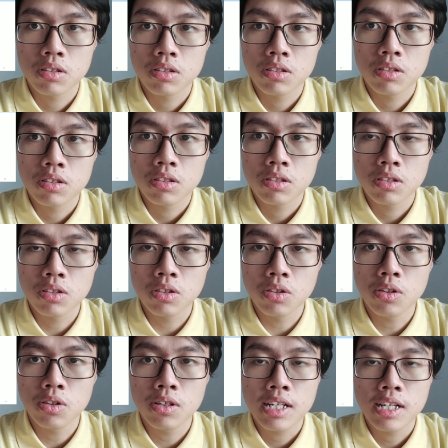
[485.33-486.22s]
So
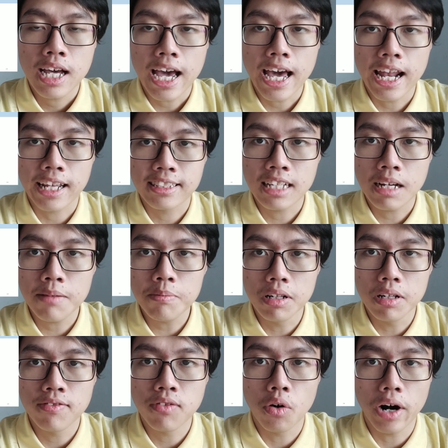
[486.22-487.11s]
an example
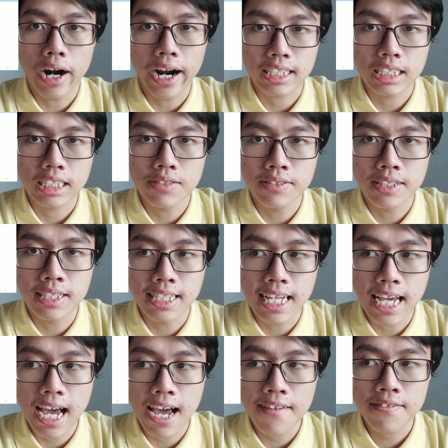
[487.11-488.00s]
for activity
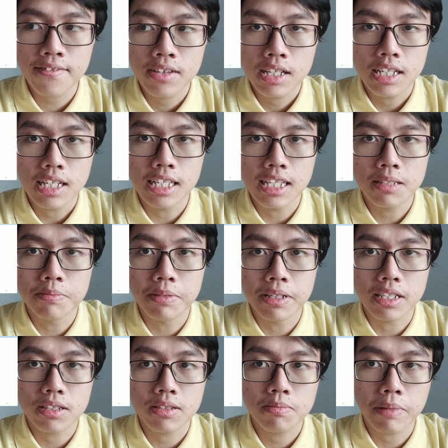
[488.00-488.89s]
F is being
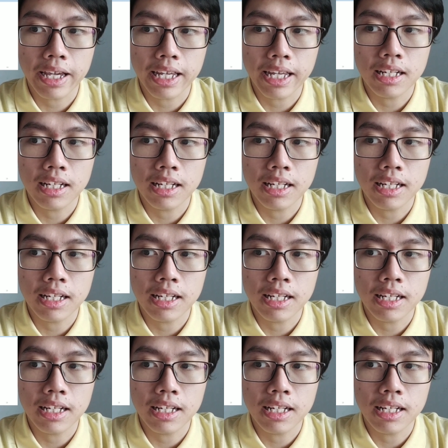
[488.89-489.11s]
made.